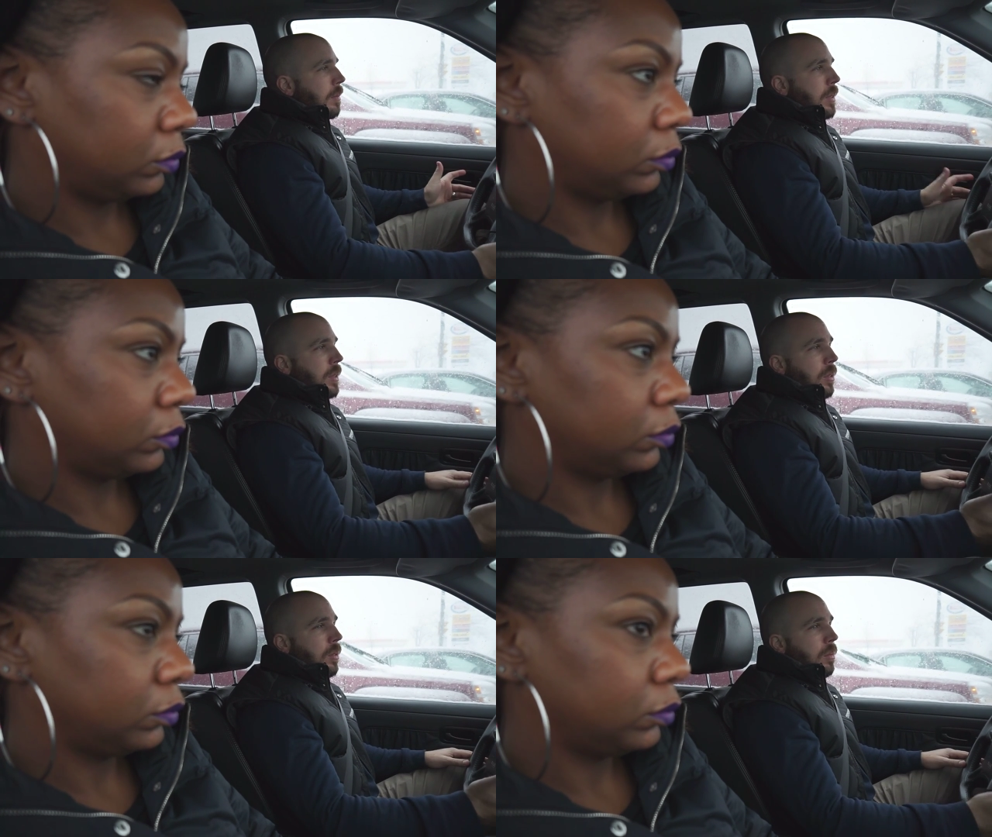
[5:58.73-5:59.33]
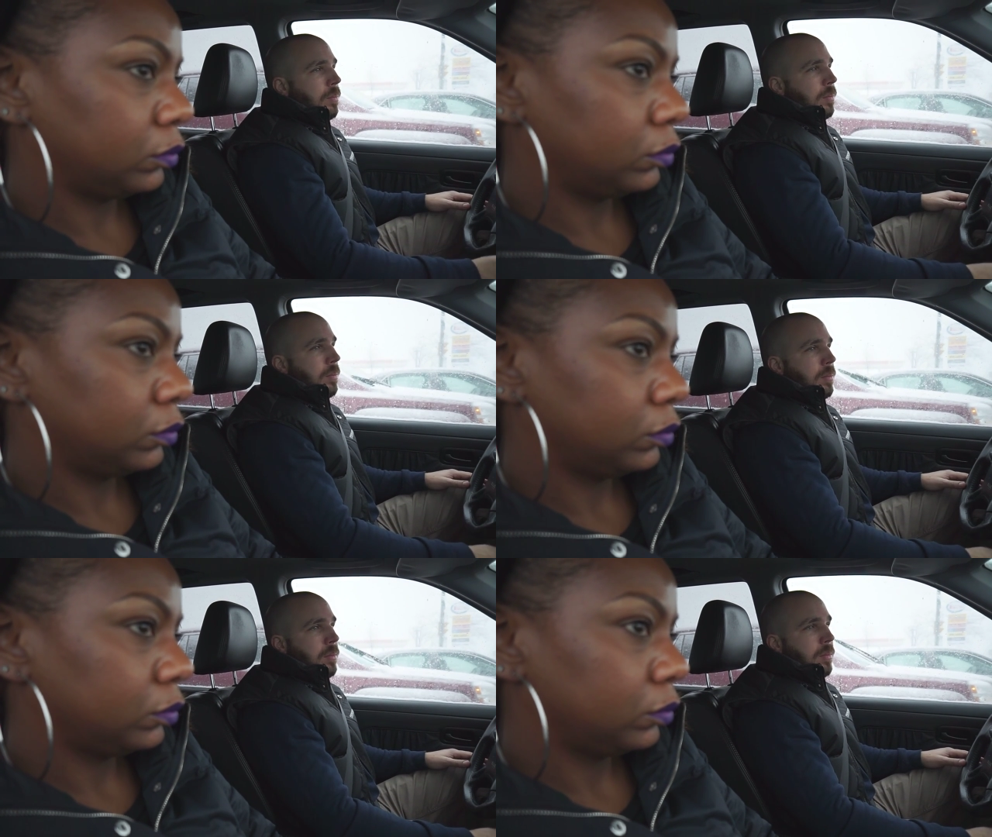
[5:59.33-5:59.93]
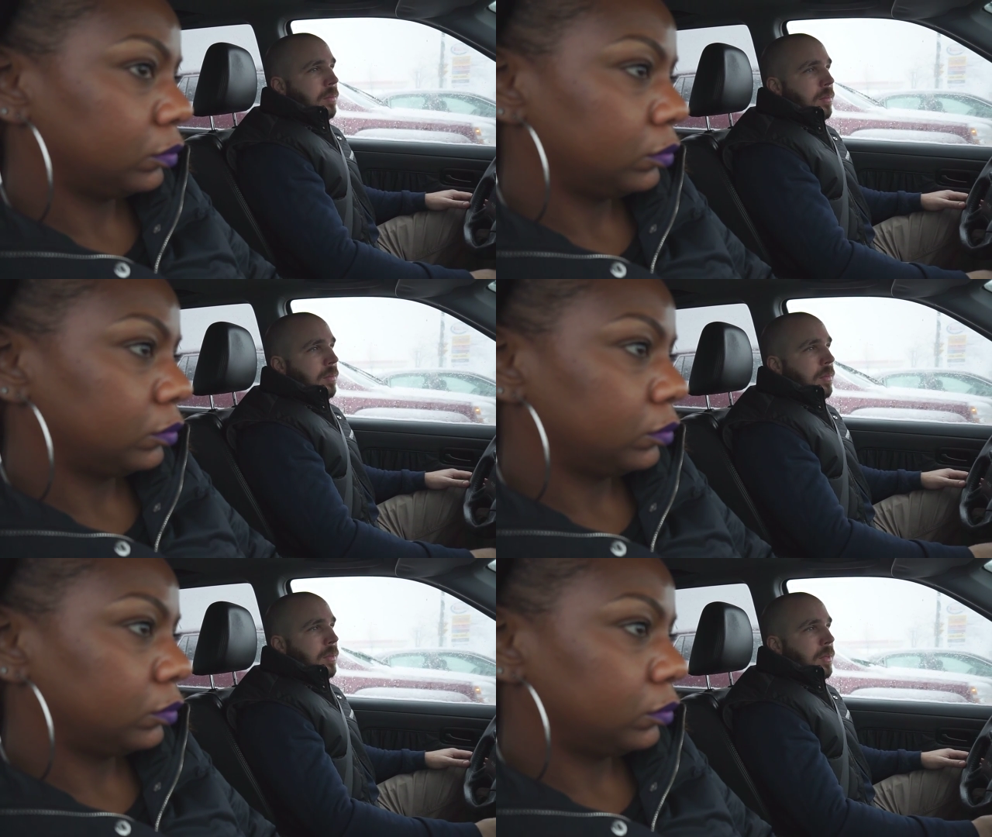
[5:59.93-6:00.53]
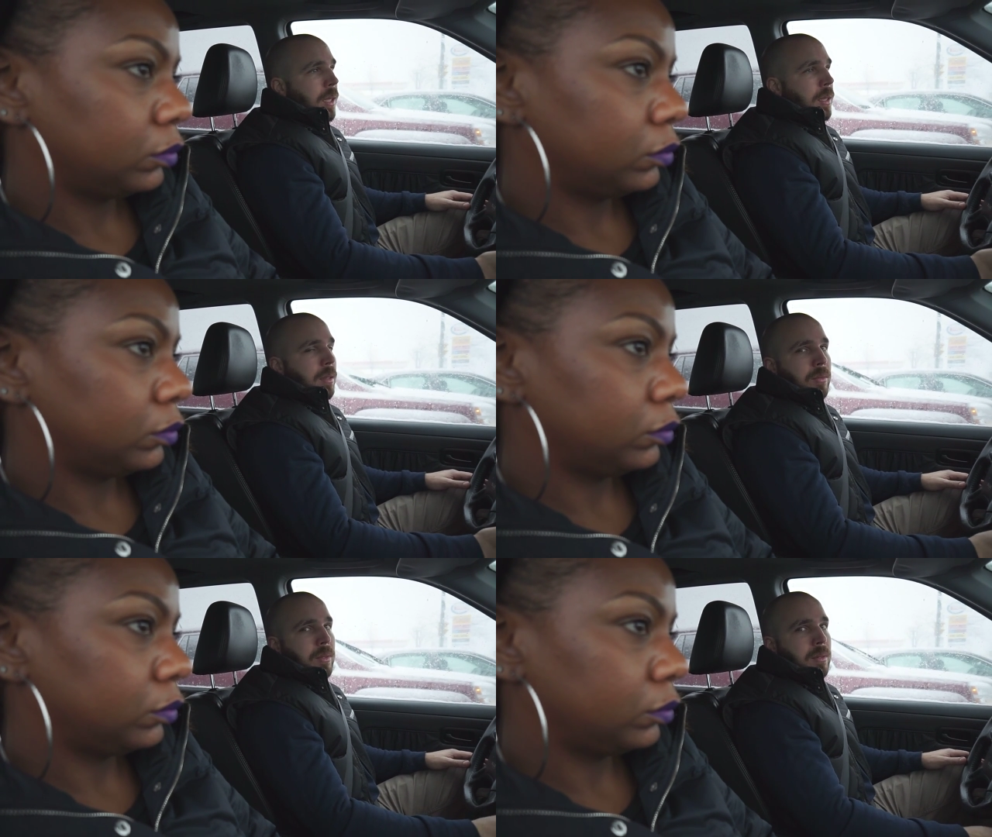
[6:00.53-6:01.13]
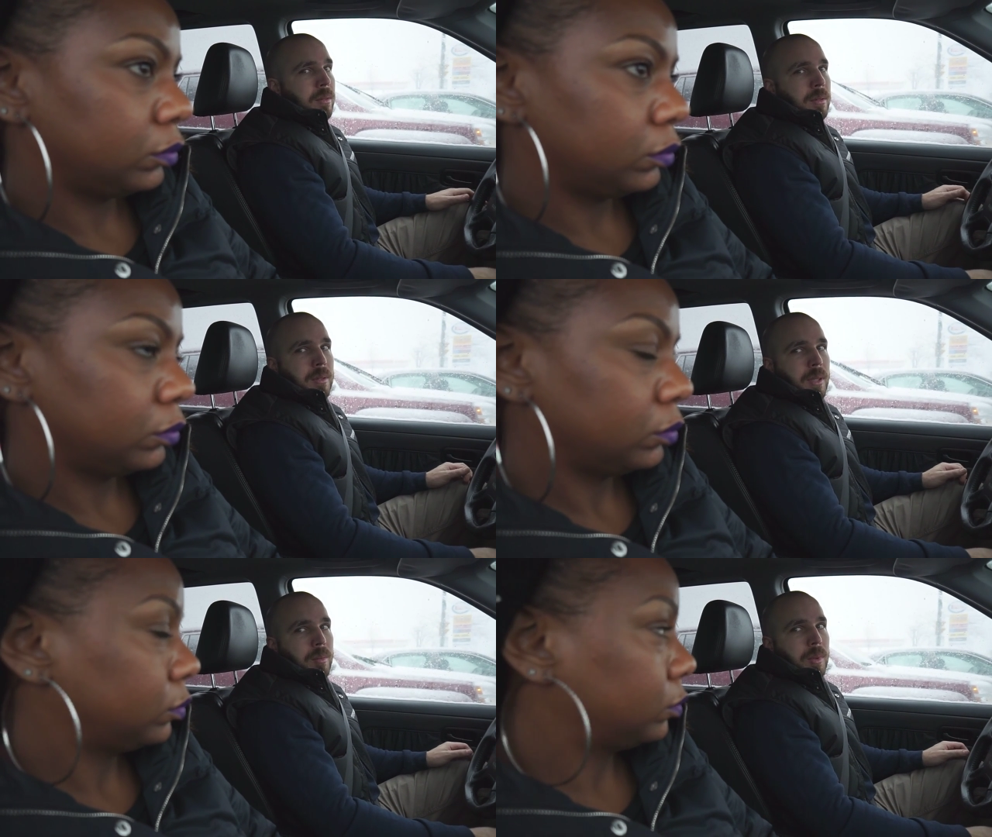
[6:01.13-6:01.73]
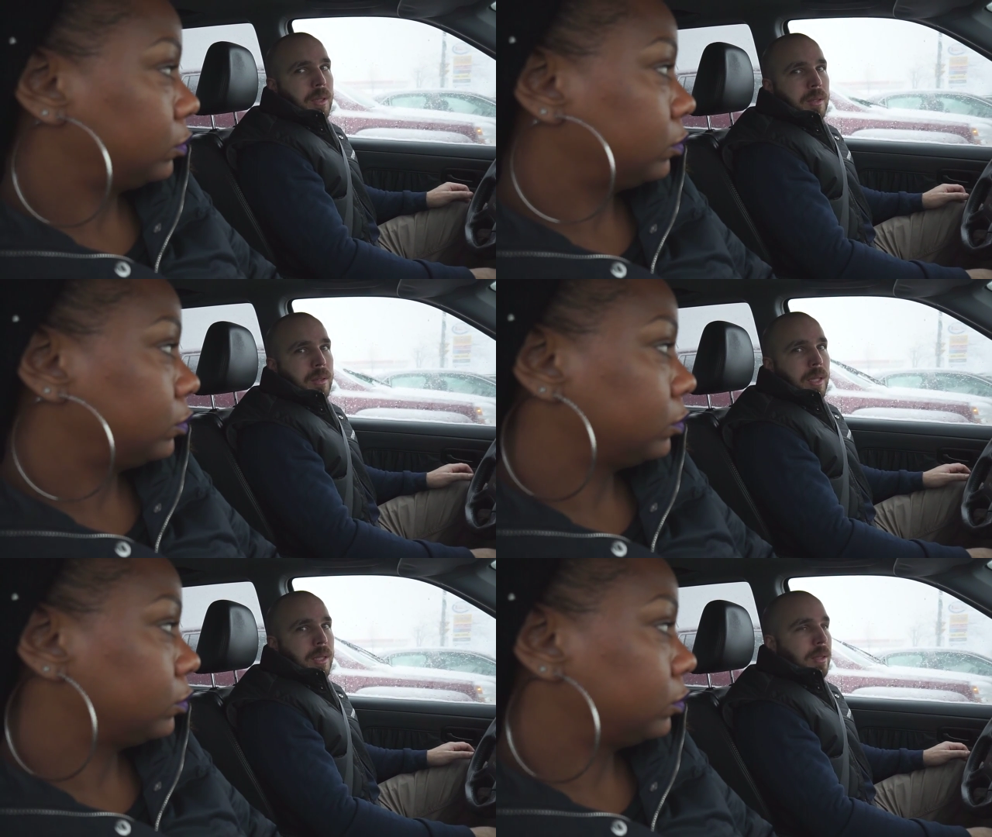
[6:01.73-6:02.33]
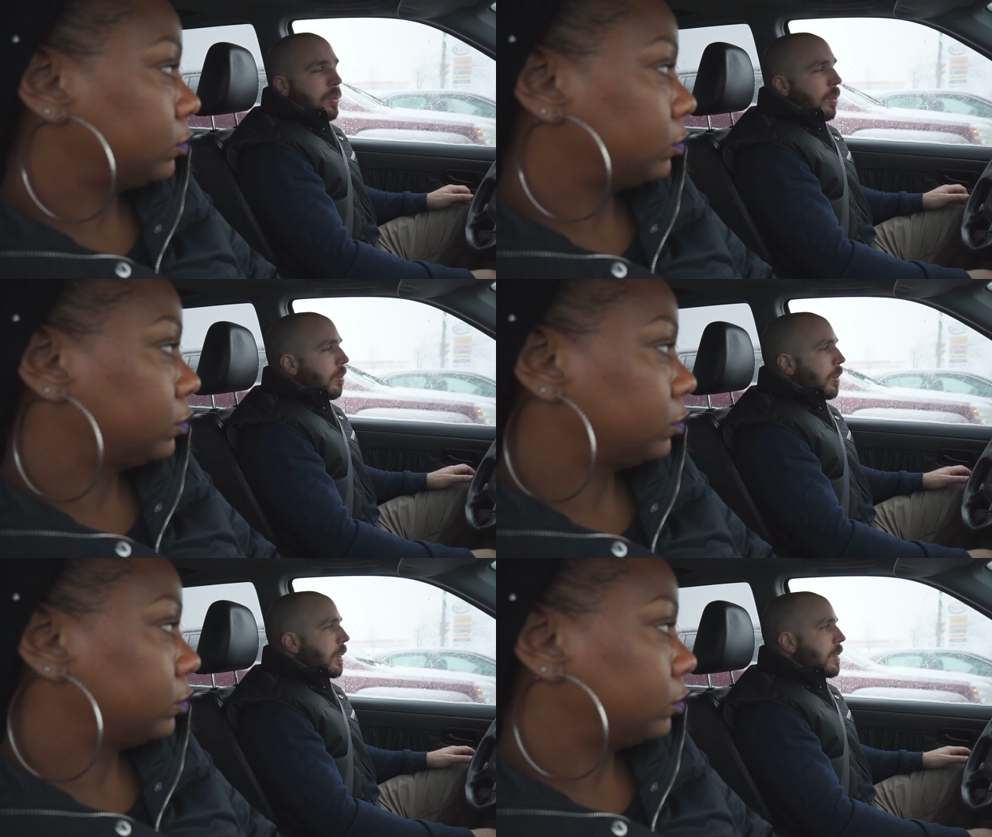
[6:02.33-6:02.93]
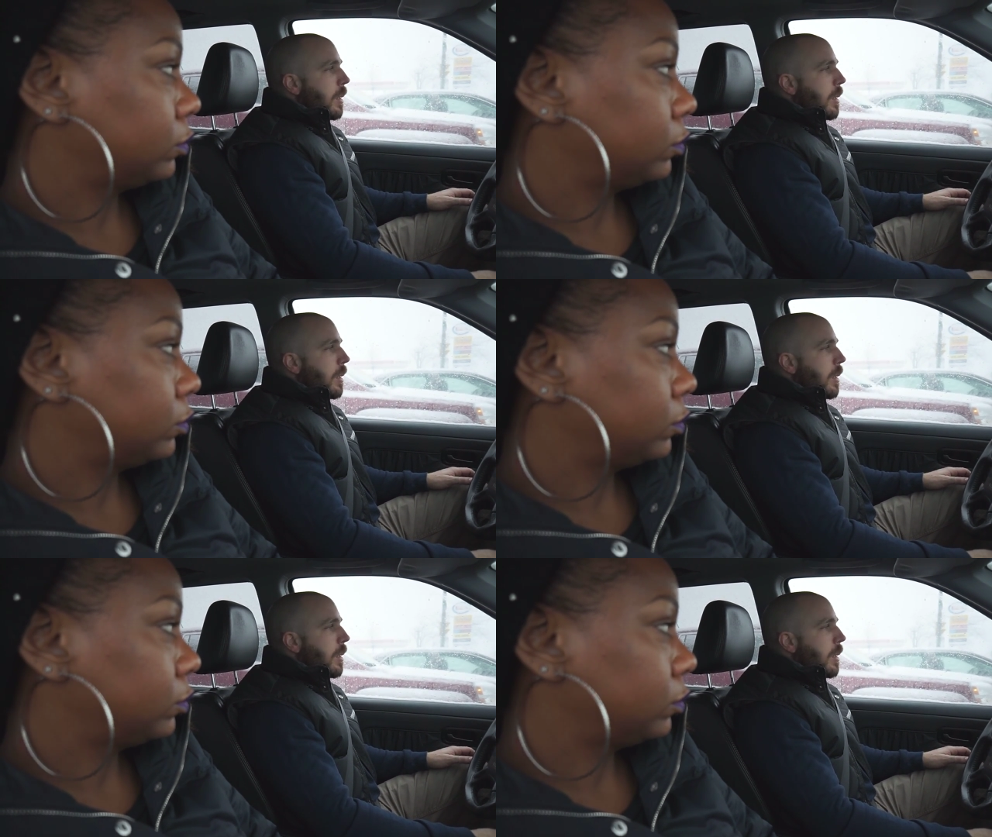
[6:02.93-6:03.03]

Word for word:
Speaker 1: snow nine out of ten months, or nine out of twelve months